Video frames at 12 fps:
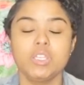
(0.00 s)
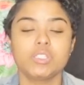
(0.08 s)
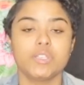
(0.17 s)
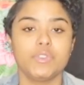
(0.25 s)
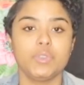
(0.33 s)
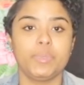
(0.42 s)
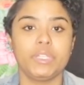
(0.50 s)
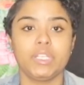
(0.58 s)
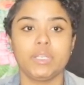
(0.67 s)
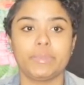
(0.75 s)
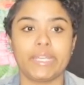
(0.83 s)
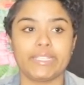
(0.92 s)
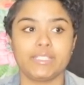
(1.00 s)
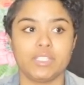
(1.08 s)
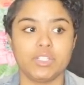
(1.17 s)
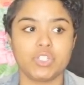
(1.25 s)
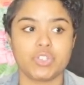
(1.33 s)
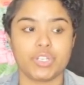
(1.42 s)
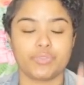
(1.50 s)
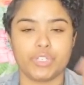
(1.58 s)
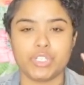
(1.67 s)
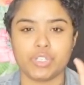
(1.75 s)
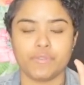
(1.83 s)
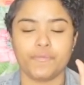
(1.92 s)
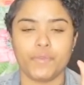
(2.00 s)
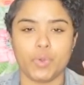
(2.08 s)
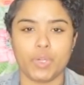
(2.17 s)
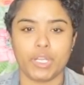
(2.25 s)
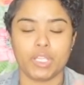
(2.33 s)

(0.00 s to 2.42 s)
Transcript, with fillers: So if you pull up like district Region four,